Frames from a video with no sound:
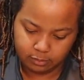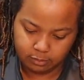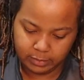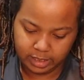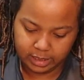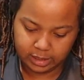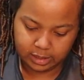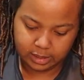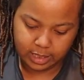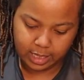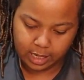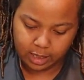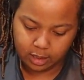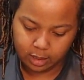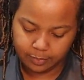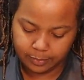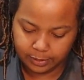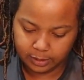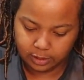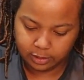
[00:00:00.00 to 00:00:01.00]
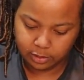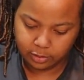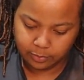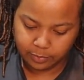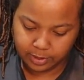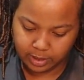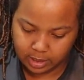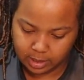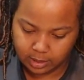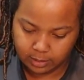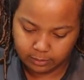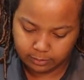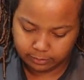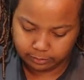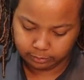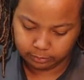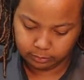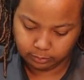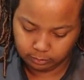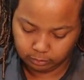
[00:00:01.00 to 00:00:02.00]
mix that up a little bit.
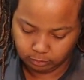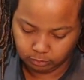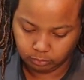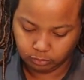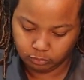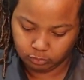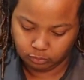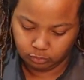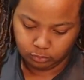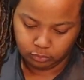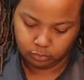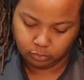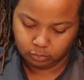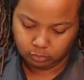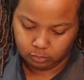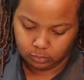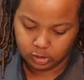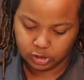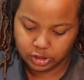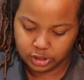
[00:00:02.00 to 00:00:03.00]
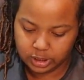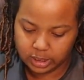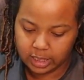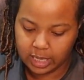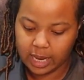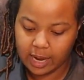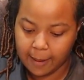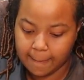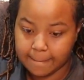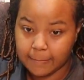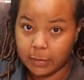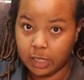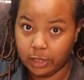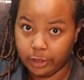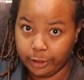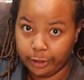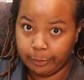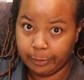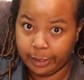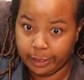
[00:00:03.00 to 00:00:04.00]
Should have got a
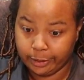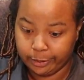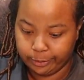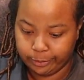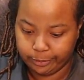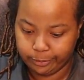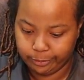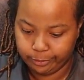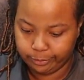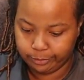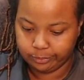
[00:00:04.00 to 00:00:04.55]
bigger bowl.